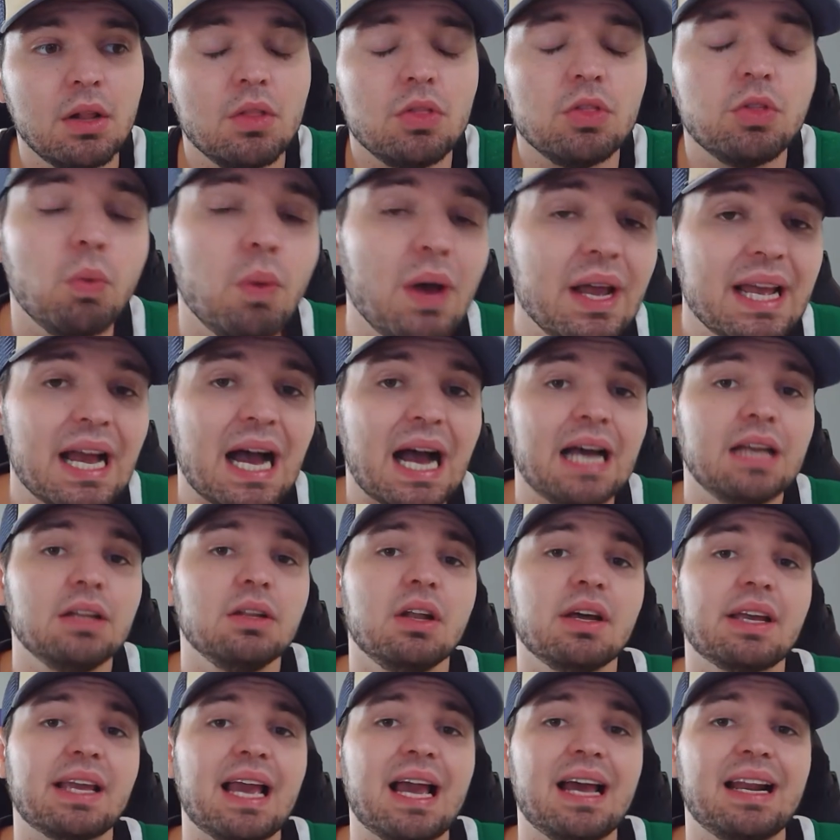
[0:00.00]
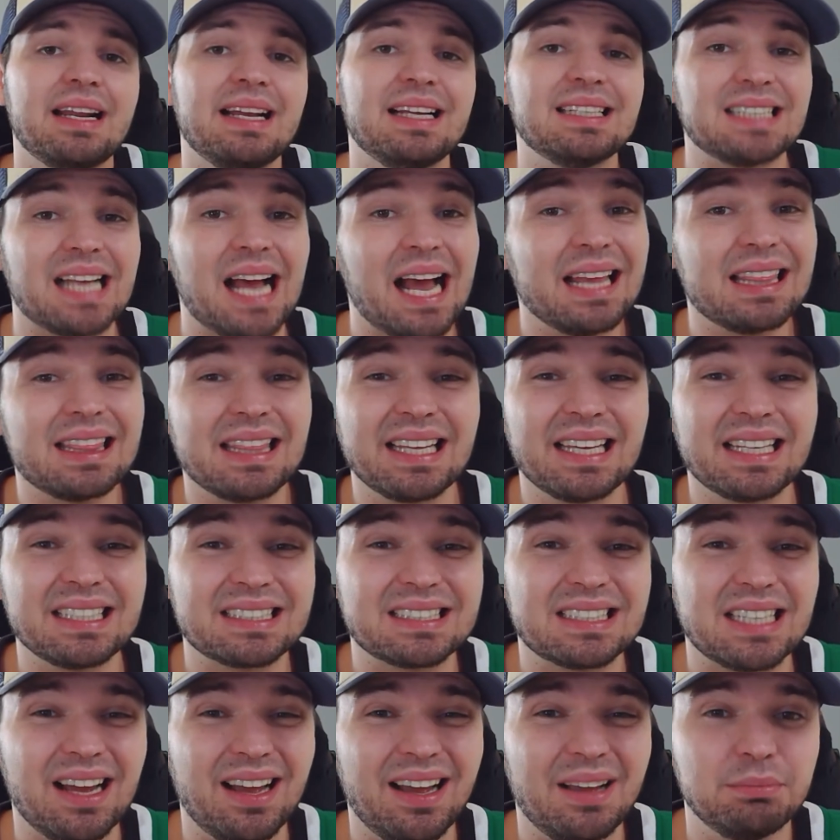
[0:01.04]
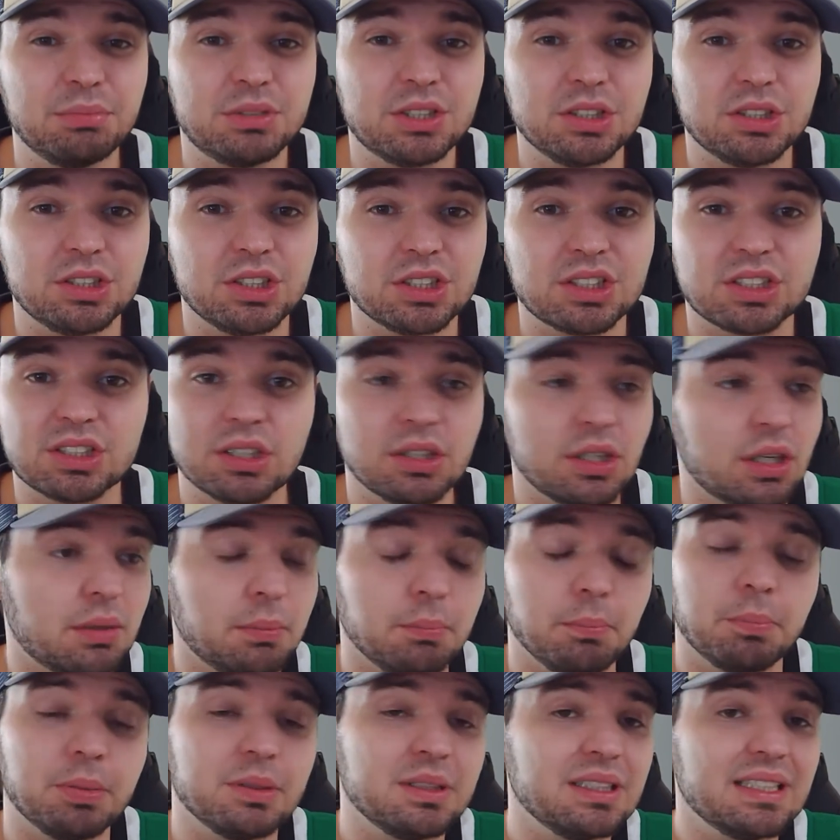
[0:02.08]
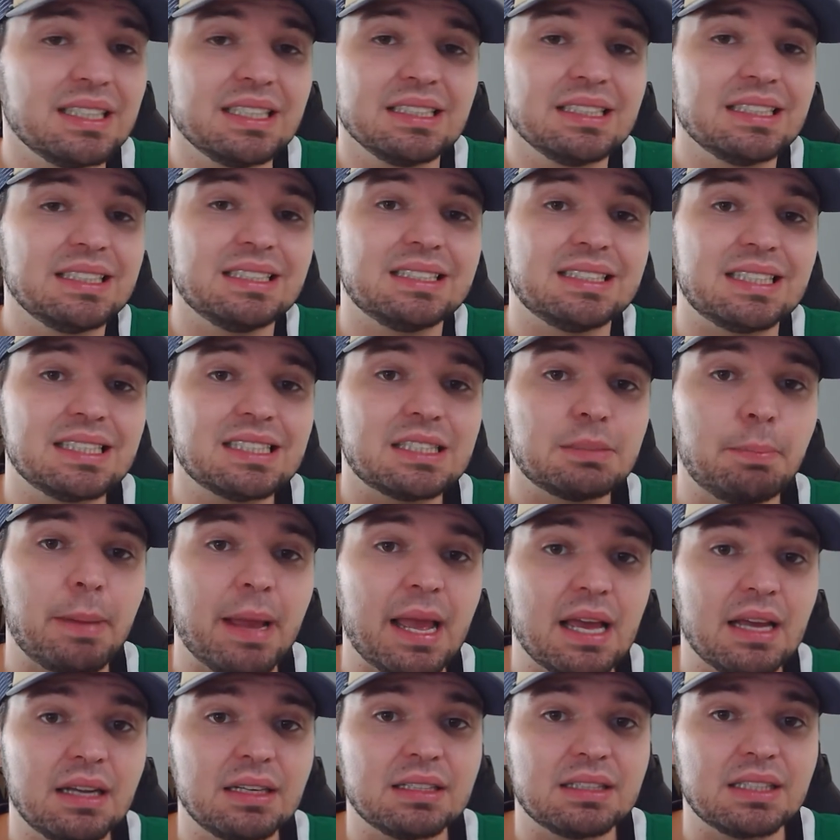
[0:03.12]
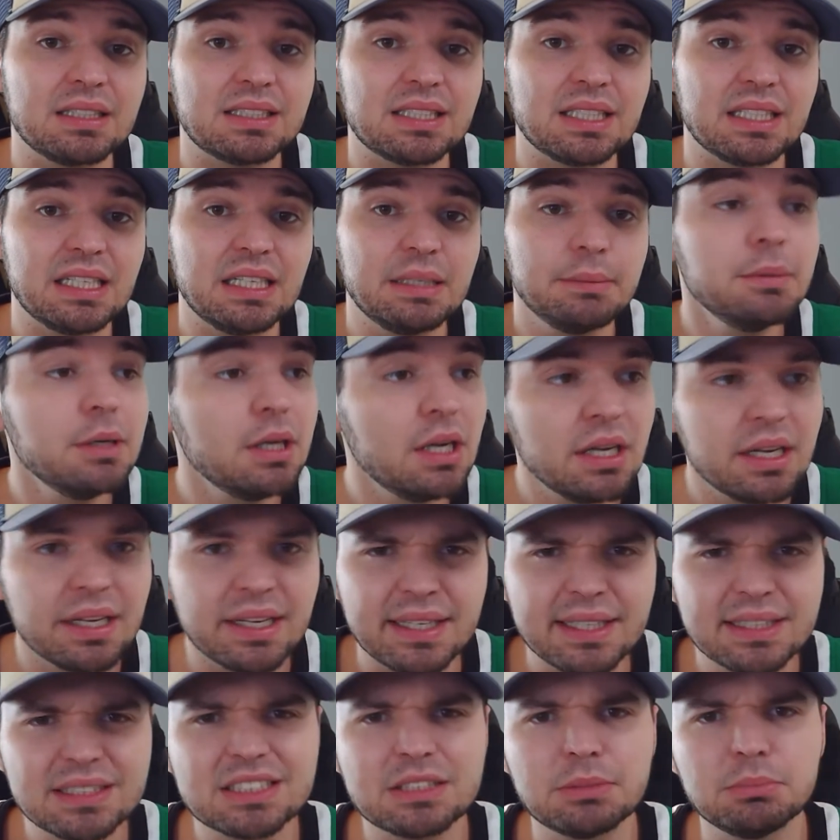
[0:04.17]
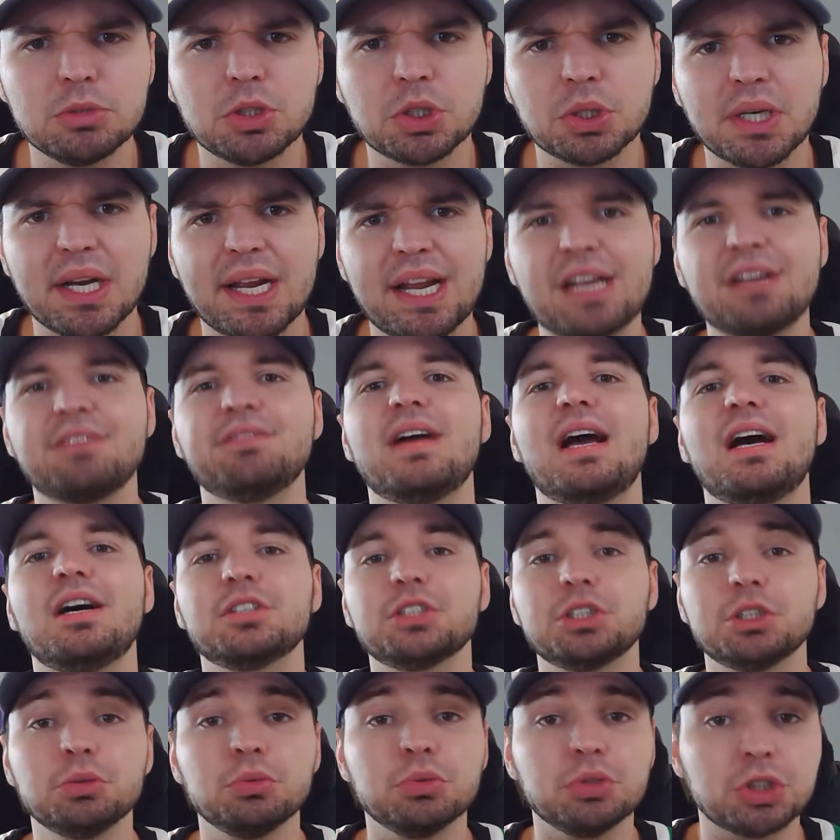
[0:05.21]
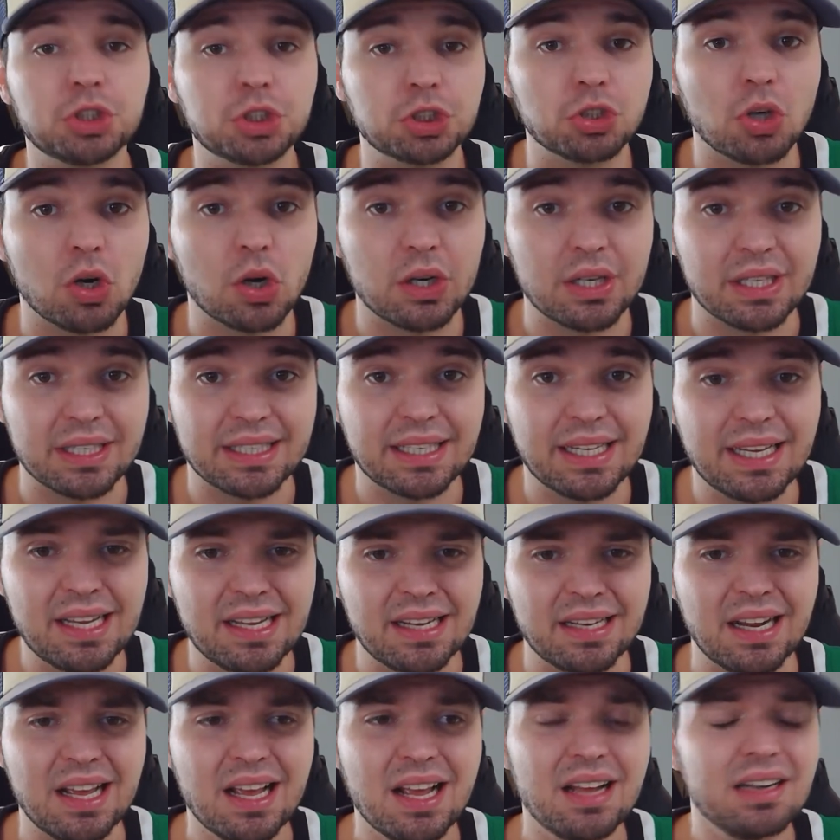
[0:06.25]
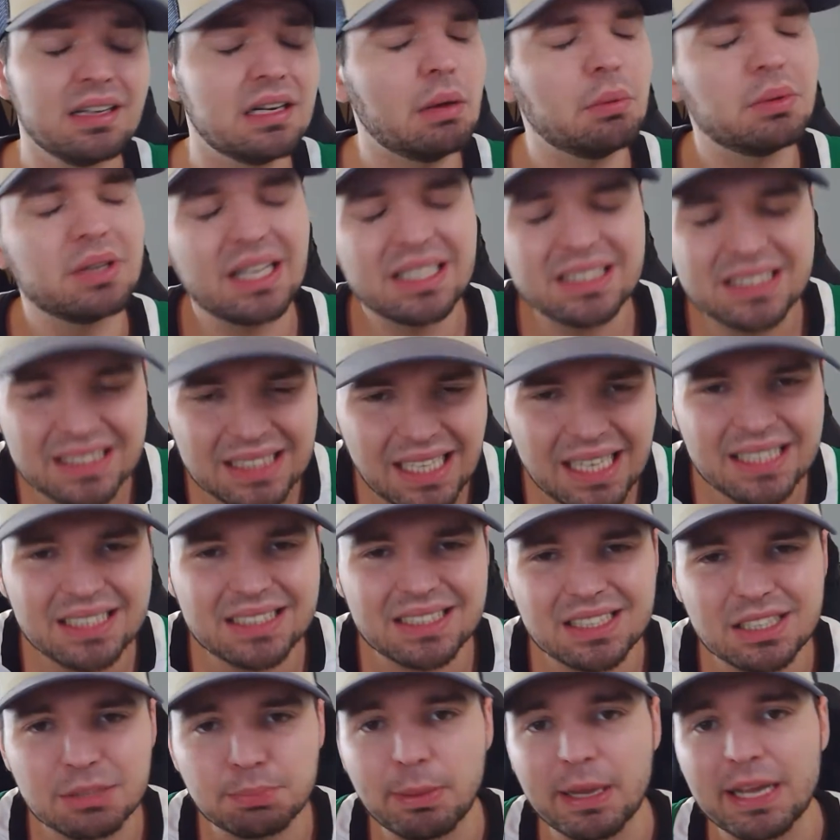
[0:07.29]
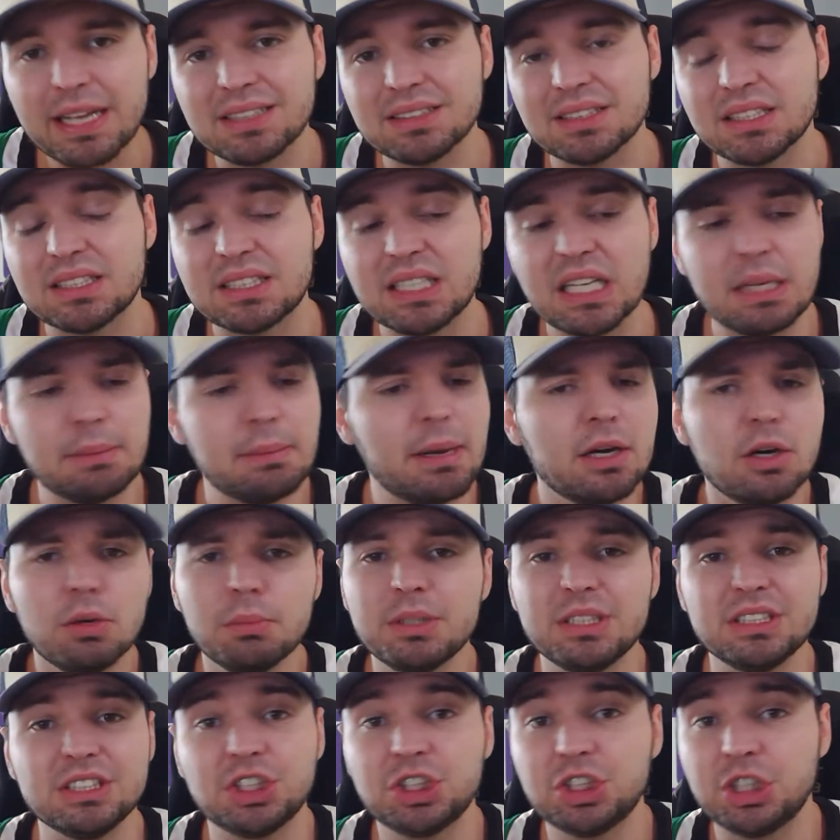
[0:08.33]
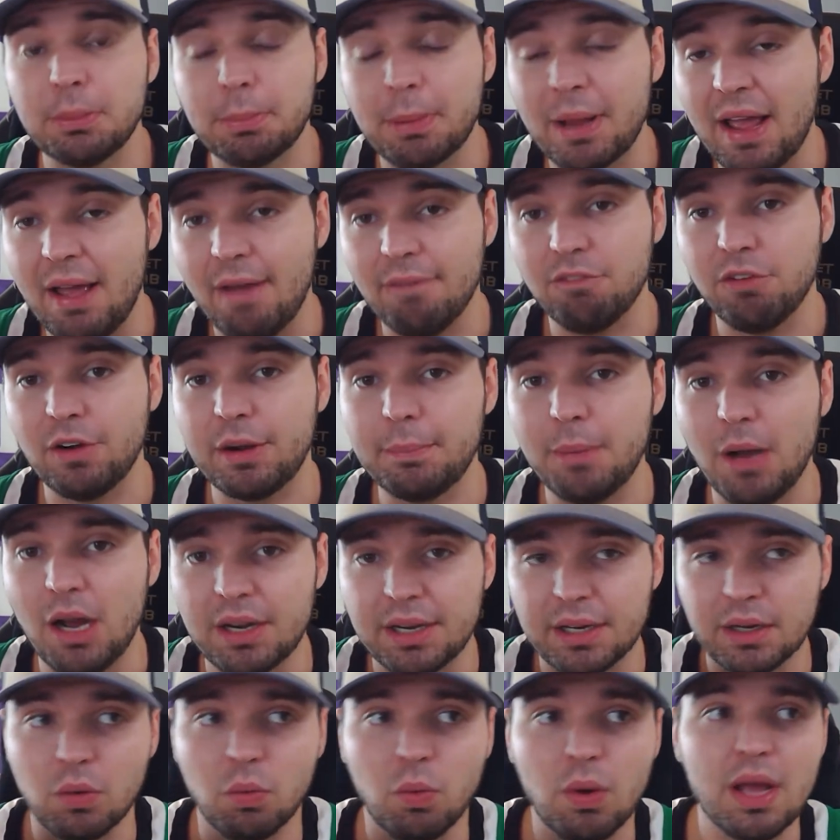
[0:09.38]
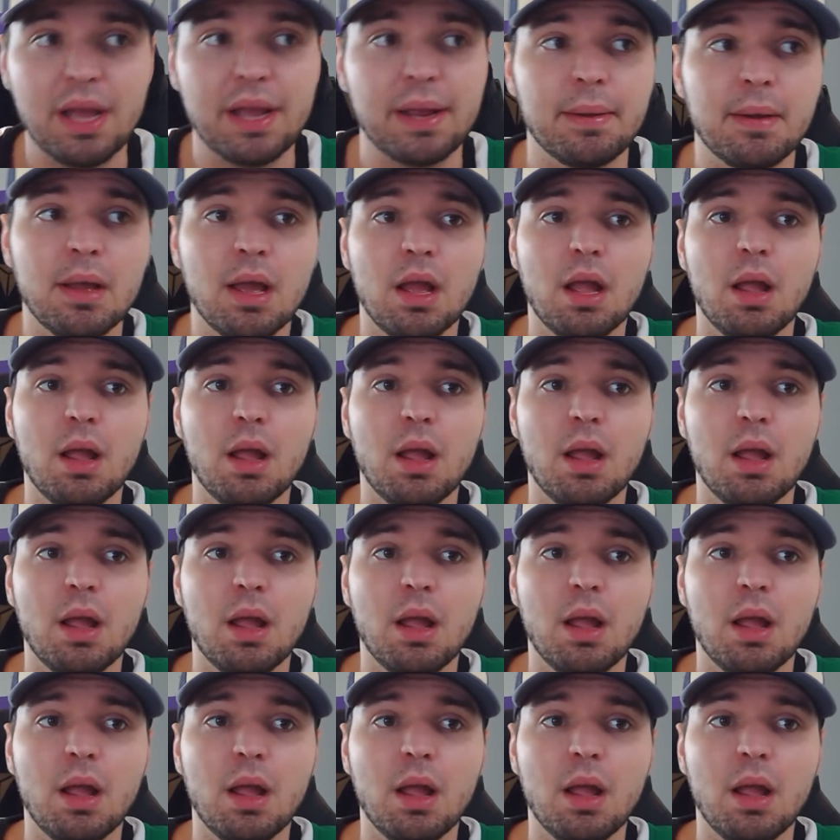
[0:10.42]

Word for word: The way I look at it is I think it's time to just completely disband the team, get some trade value, start again. Now, when I say disband the team, I don't mean ship everybody away.